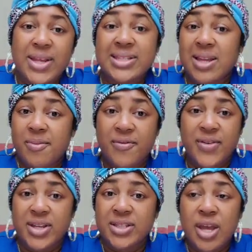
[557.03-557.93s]
And some of
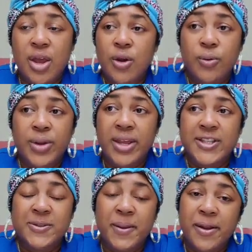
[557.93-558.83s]
us, we
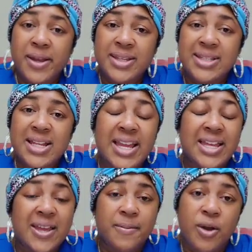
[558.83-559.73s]
experience it and
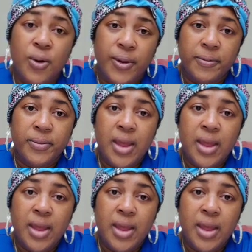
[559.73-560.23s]
keep going.